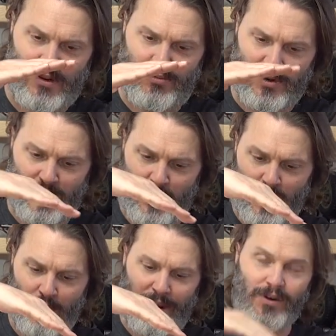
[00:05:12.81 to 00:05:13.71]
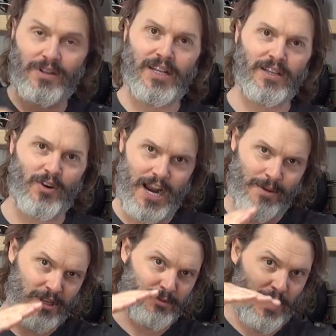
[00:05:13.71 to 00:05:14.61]
or parallelogram,
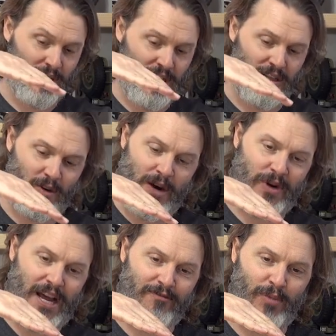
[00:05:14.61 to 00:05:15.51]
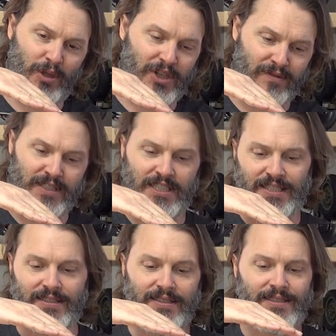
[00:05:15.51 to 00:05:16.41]
because parallelogram would have both surfaces
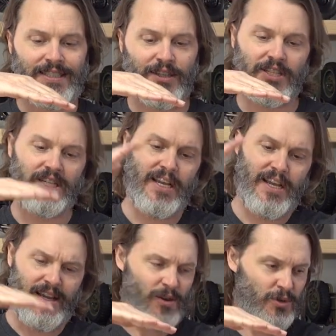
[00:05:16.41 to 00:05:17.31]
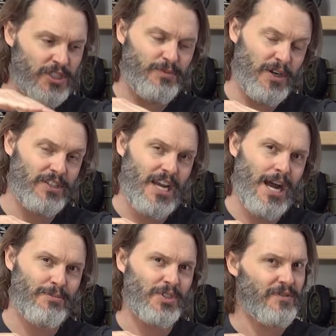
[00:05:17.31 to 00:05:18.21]
tilted. It would just be your
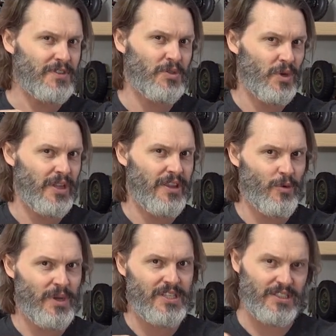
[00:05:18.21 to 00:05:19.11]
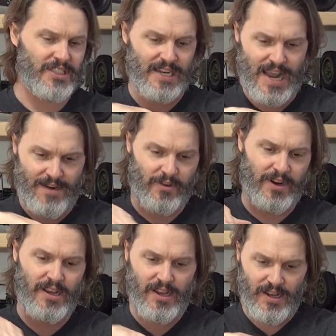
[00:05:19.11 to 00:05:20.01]
top surface really that would be tilted, and
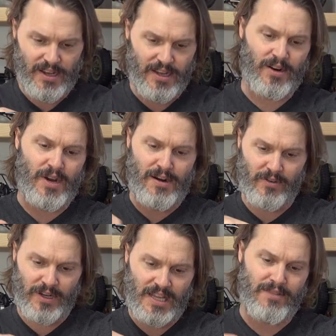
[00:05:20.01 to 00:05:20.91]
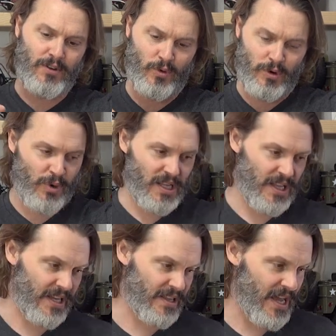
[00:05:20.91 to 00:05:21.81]
every level would print
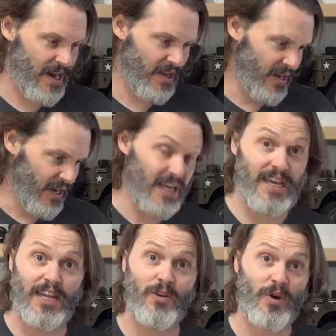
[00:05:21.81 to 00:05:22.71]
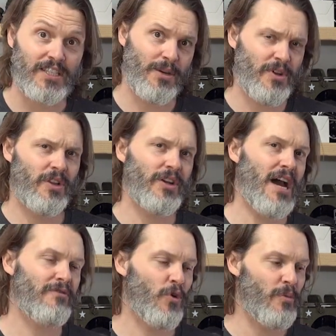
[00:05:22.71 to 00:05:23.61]
like that. At any rate, something to look
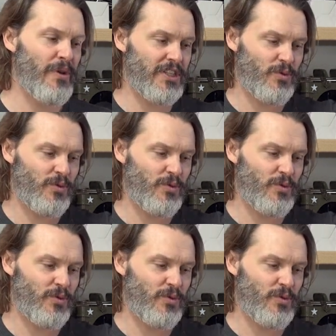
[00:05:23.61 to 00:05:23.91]
out for, but this